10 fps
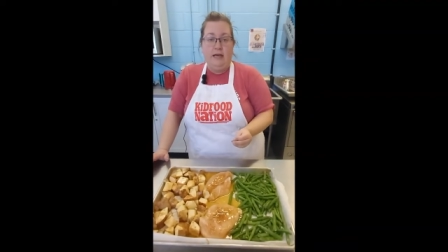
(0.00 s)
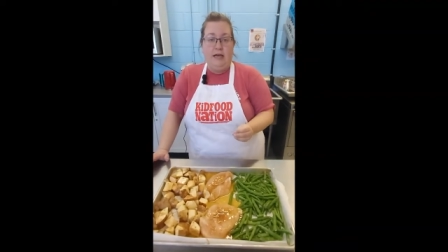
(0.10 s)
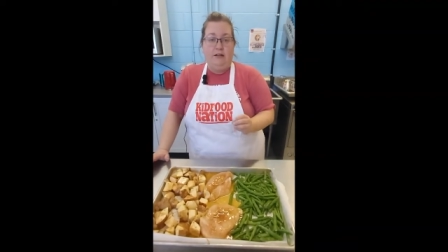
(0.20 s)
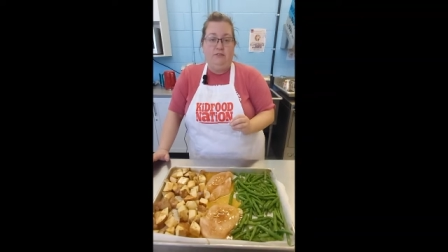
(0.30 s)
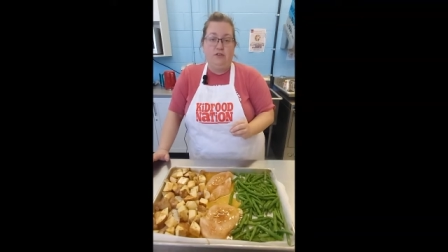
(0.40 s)

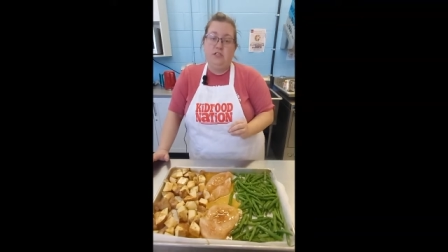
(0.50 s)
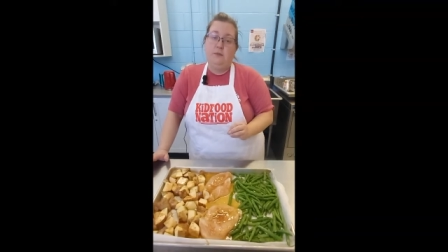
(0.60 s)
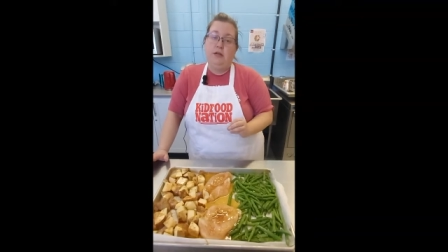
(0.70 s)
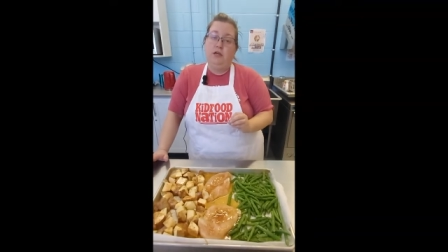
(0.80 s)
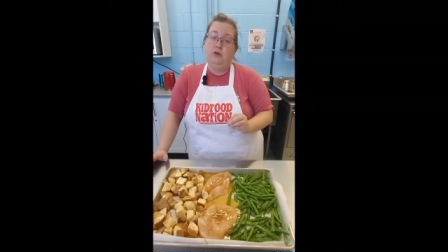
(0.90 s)
And if you're
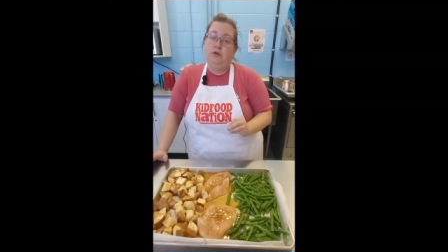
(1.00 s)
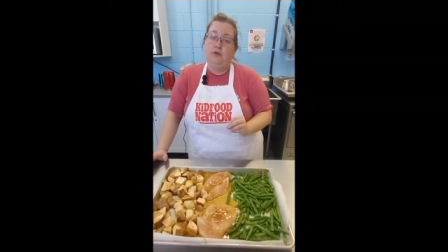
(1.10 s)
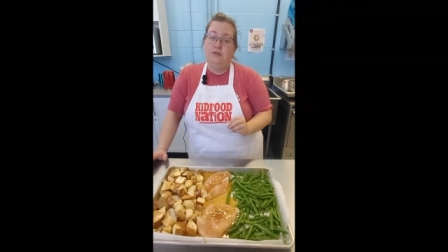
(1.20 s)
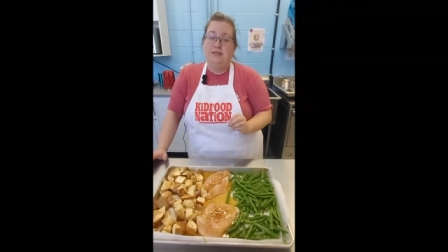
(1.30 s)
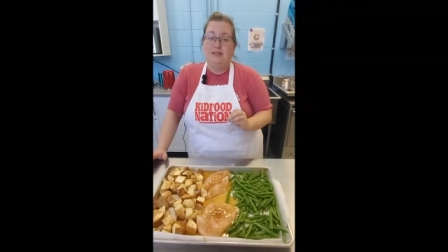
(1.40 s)
somebody who
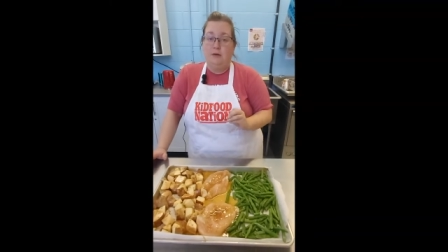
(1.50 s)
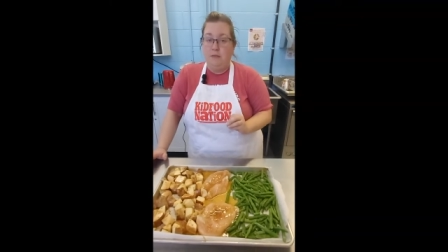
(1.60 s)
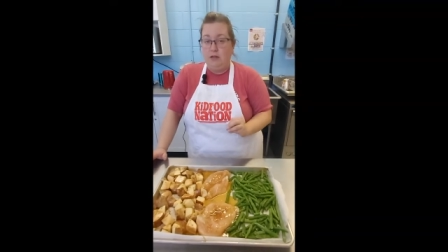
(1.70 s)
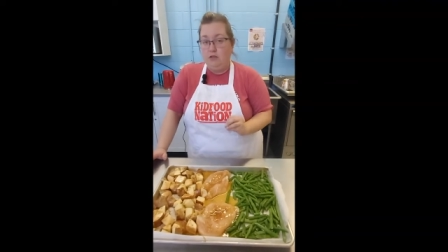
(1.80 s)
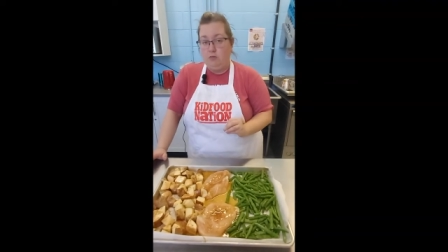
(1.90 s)
uses a
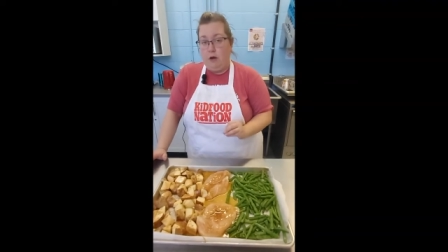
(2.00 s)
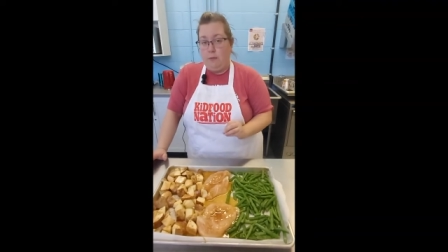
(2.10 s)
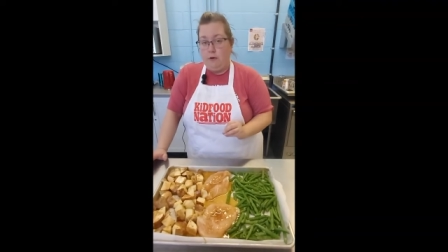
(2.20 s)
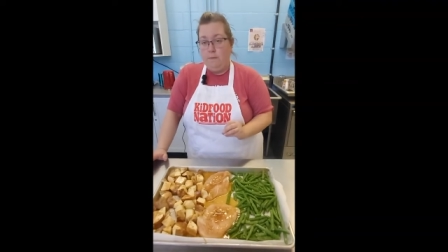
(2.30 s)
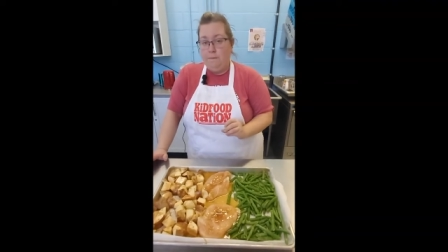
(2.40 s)
meat
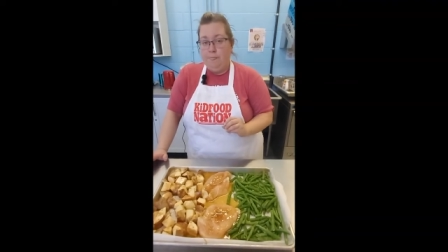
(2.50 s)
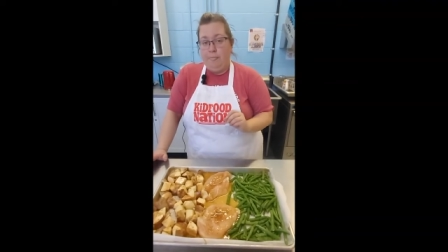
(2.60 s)
thermometer,